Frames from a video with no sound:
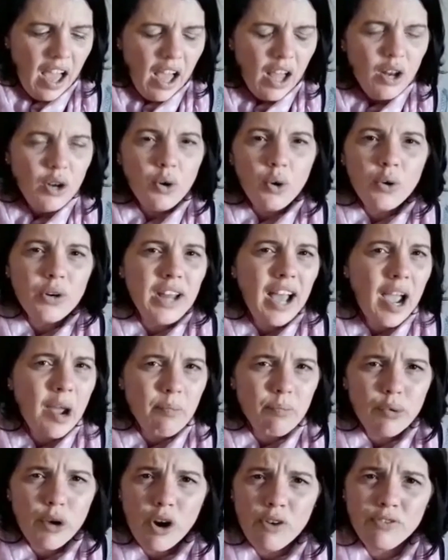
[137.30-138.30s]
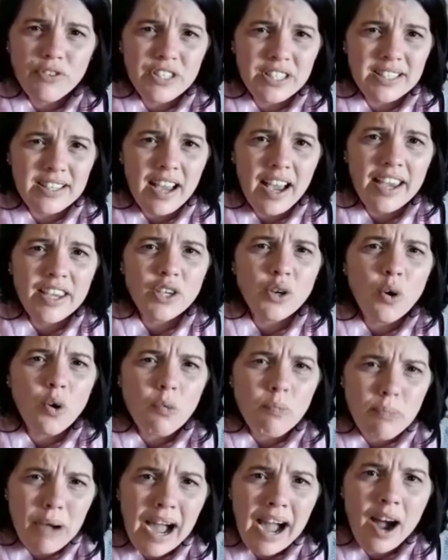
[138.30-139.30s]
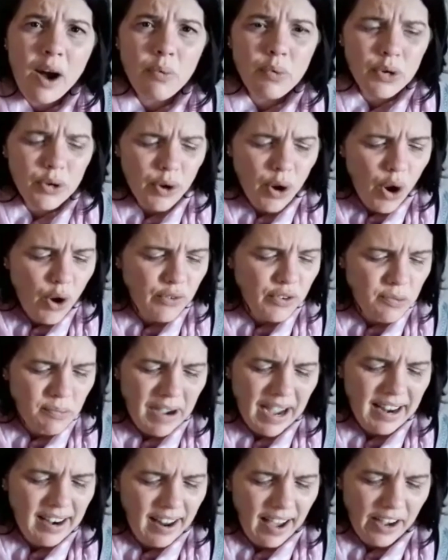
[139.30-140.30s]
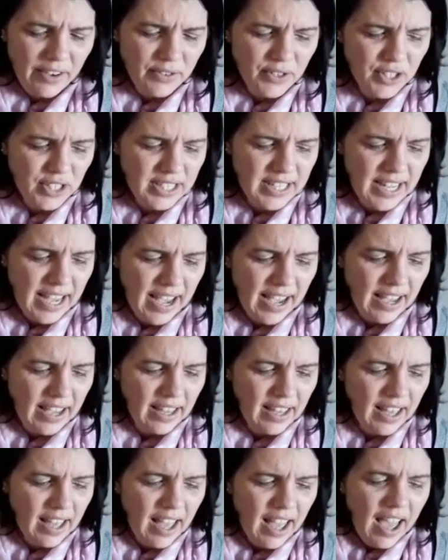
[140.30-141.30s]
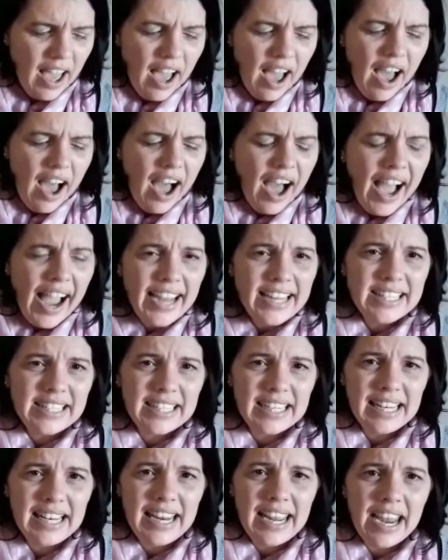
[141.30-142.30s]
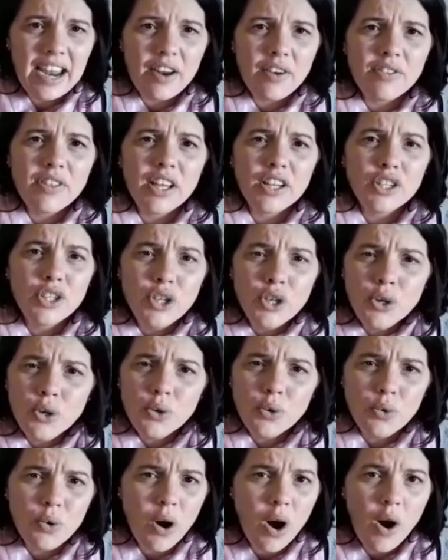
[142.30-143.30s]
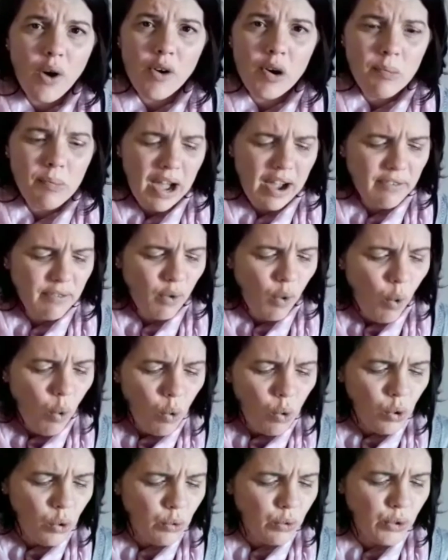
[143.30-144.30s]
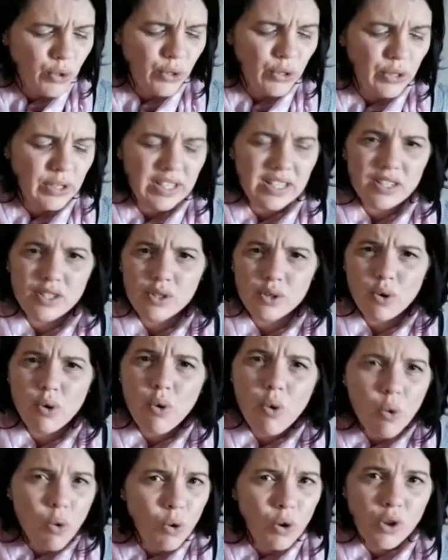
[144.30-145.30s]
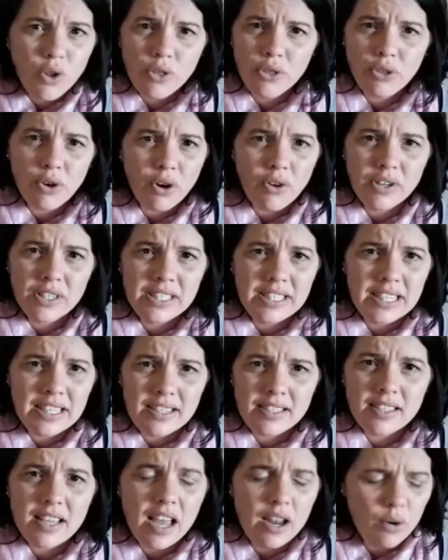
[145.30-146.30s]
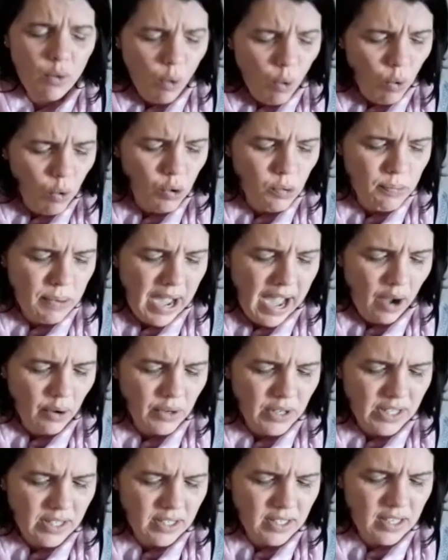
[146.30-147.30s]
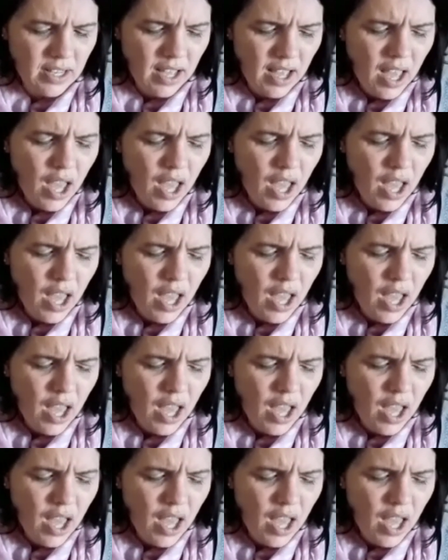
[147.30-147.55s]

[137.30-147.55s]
Lord, I prophesy your power over my life today. I declare that you are above all rulers, all authorities, and all powers.